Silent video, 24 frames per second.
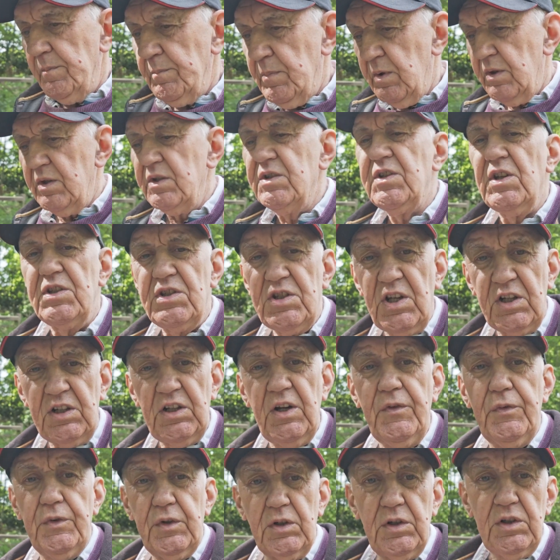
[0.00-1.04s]
but there's a
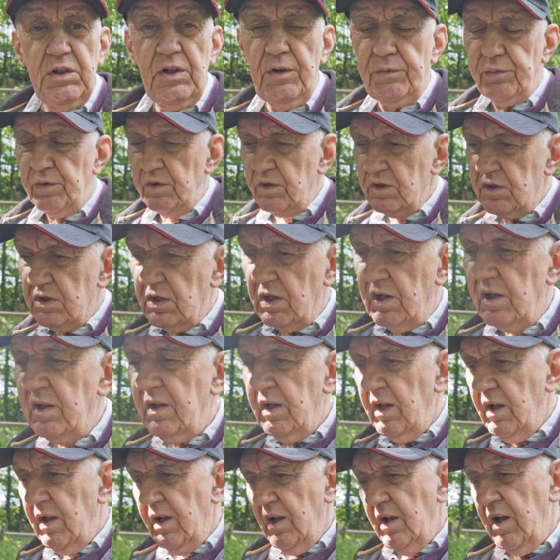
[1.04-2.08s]
significant difference.
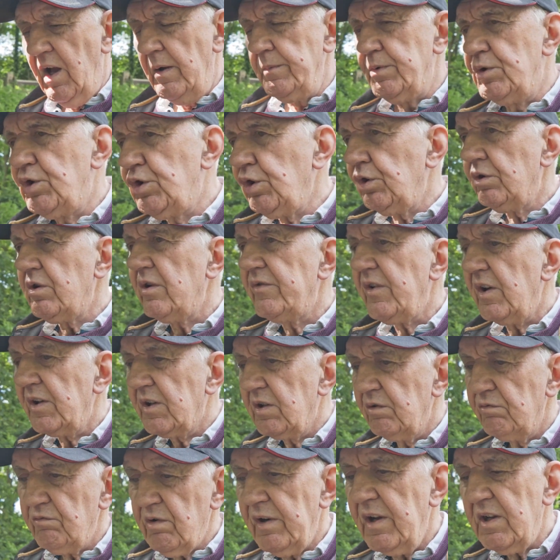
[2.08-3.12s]
I'm sure if I
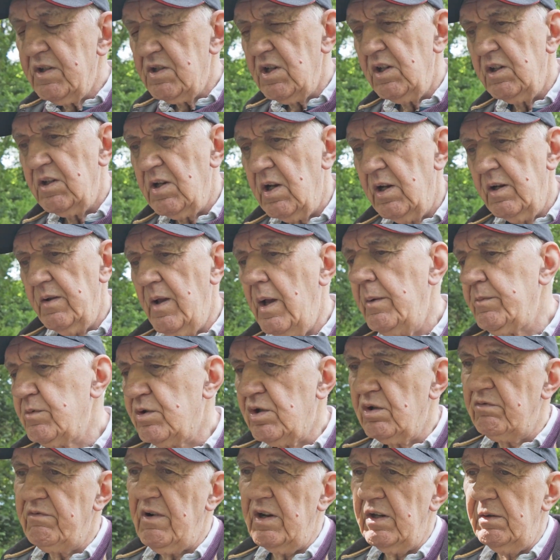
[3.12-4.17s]
could raise it up
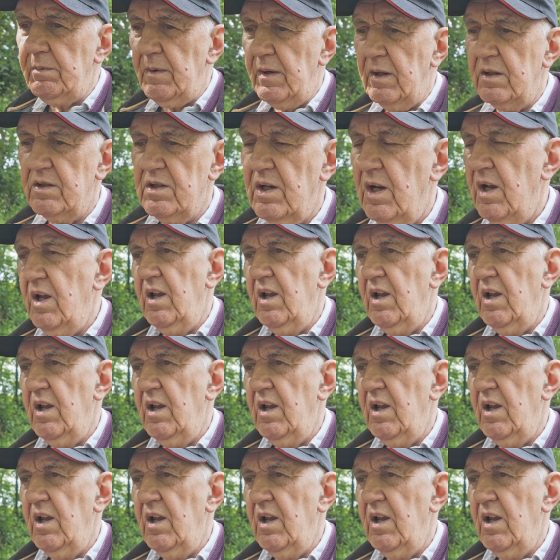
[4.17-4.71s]
to around about,